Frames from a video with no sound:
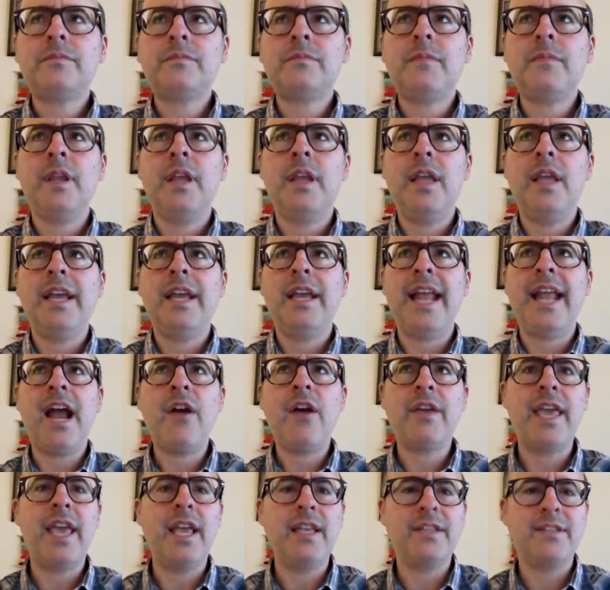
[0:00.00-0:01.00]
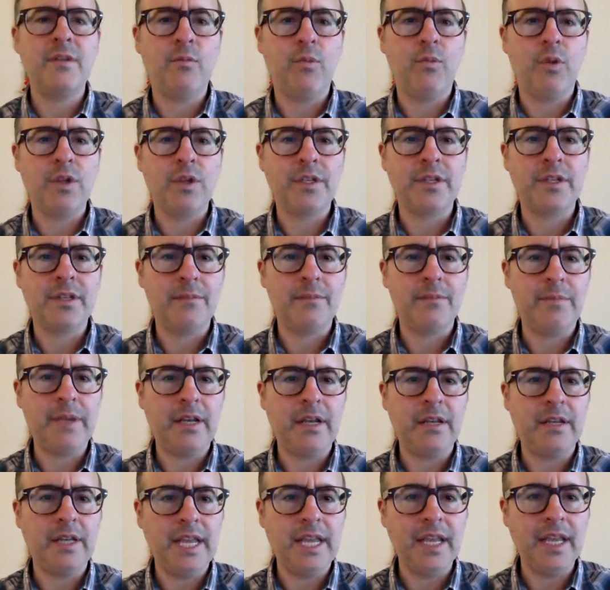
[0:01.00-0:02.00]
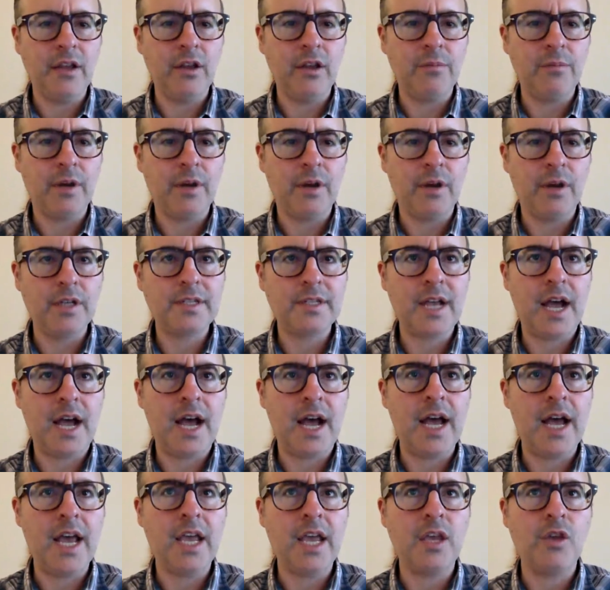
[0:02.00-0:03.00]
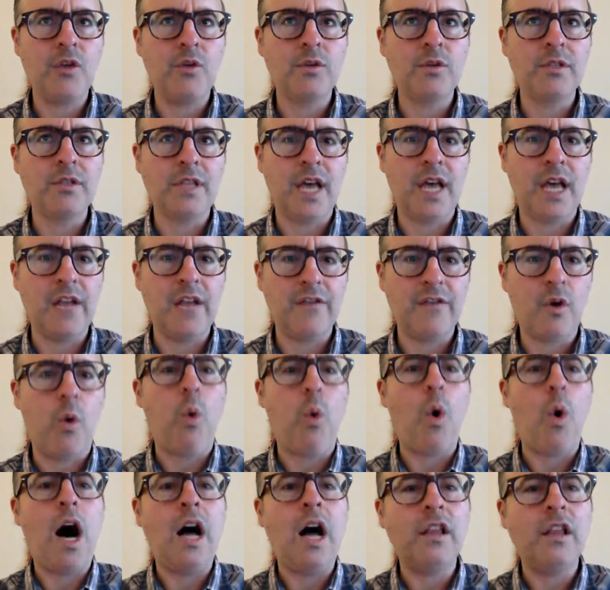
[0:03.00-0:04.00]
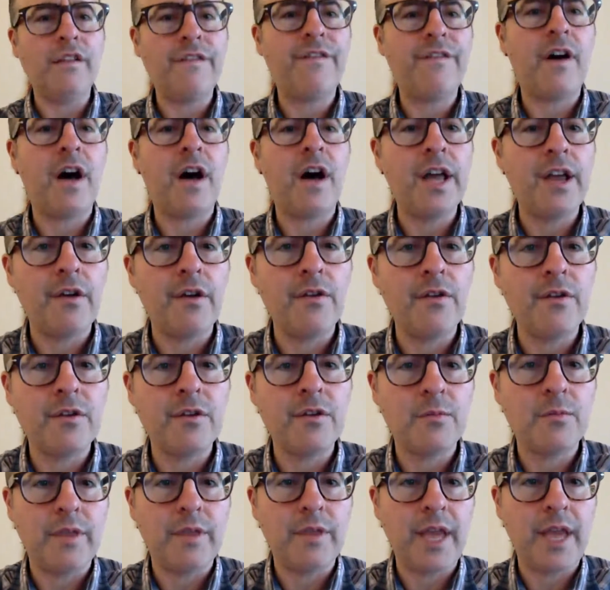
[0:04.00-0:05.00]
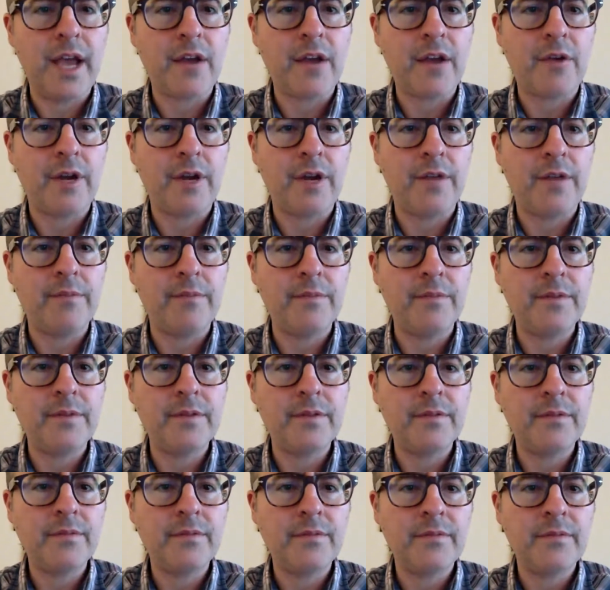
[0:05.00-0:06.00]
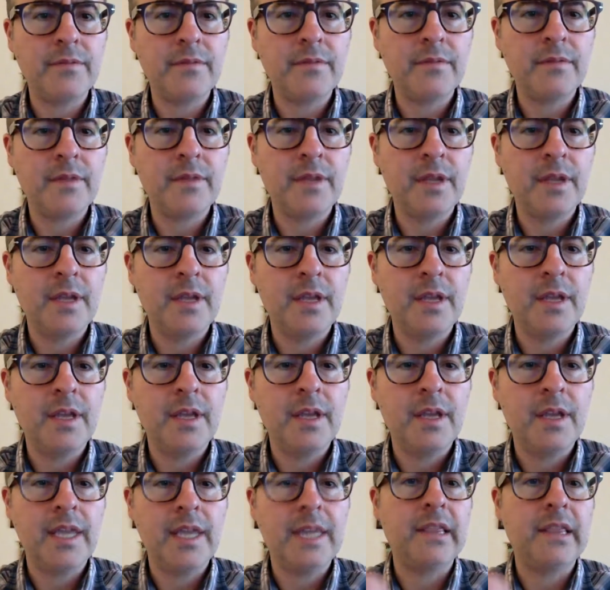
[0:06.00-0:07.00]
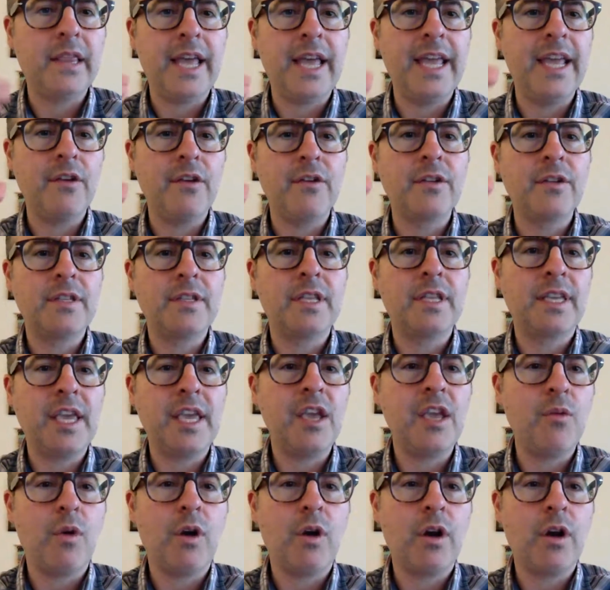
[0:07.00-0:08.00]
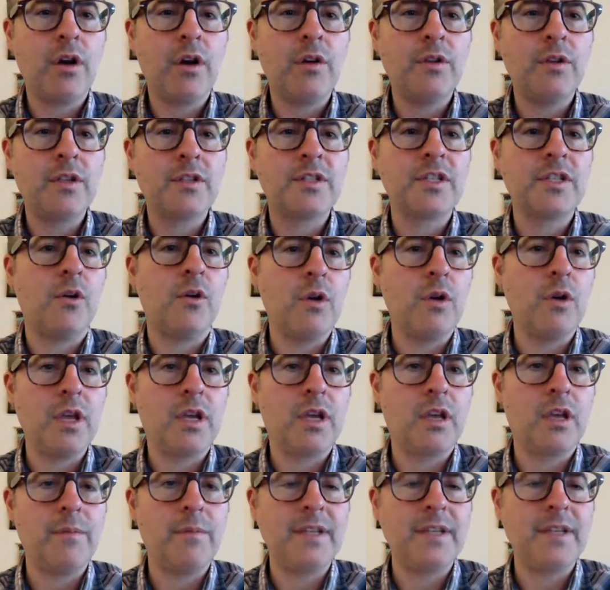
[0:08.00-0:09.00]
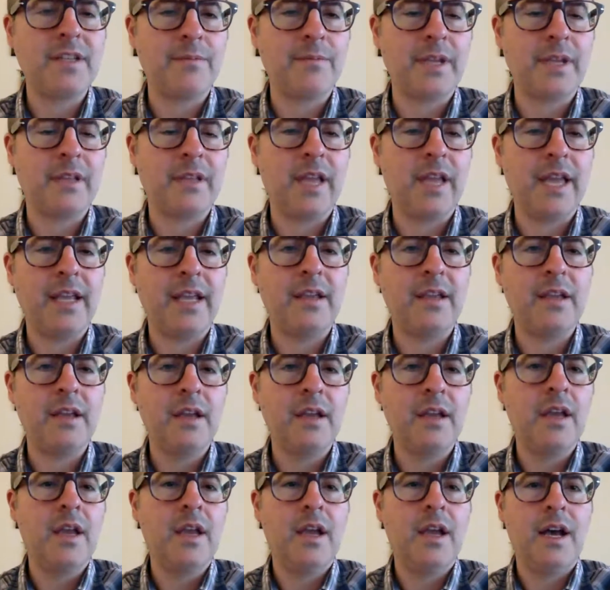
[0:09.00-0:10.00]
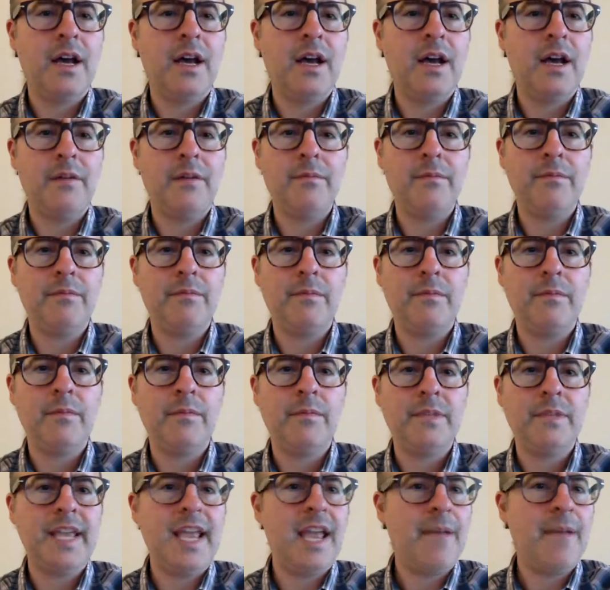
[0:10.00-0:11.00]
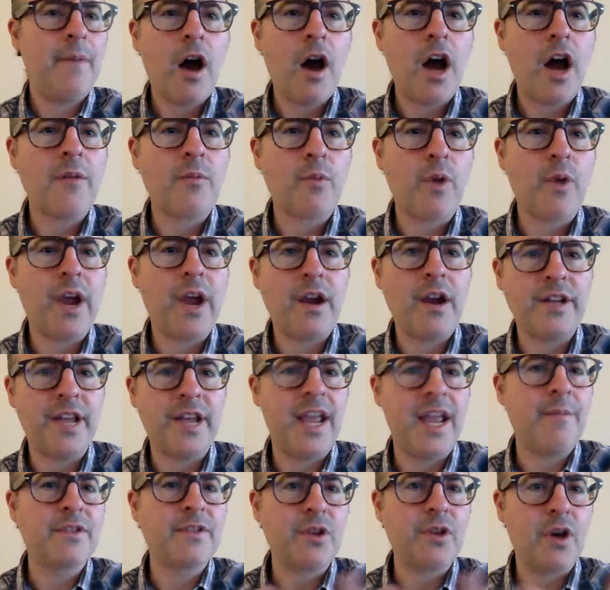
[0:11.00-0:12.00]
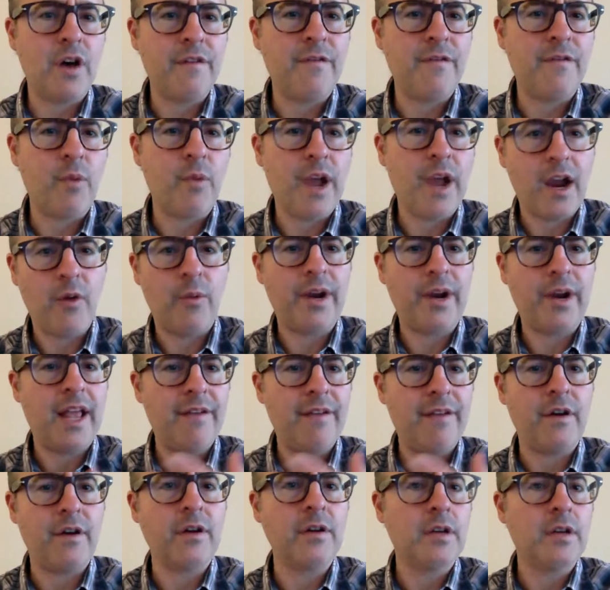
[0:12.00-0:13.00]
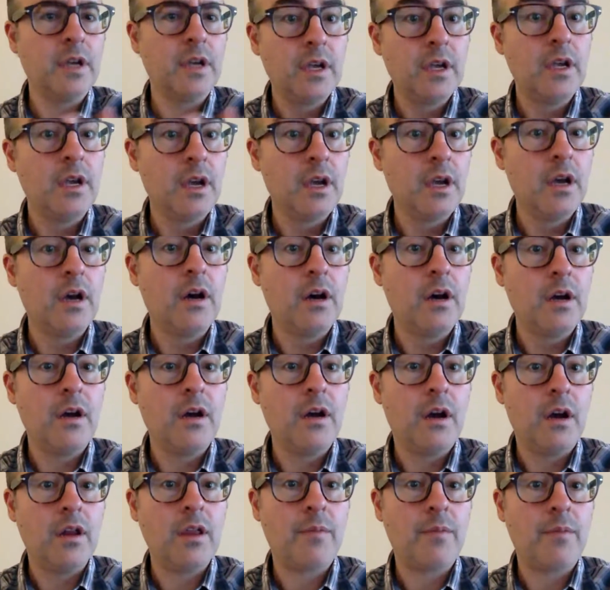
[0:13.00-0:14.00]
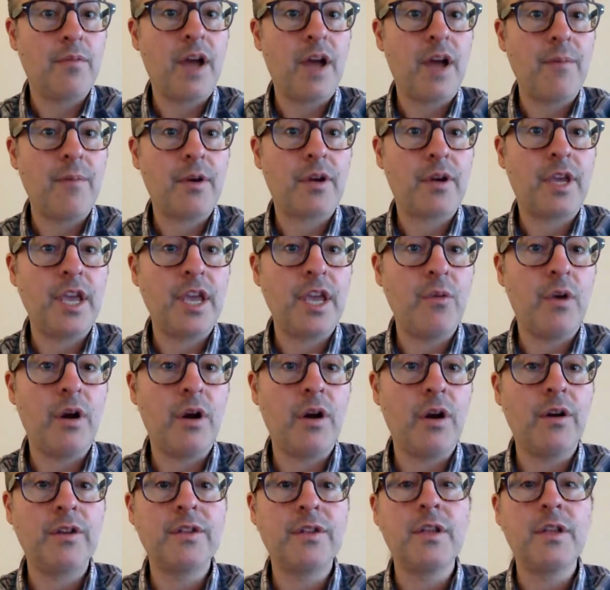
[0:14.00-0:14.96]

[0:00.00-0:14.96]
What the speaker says: In our case, it wasn't a big deal because I use a lot of qualifiers with acronyms. It layers the keywords. So it could be something like damn hardware, damn software, whatever are the proper keywords.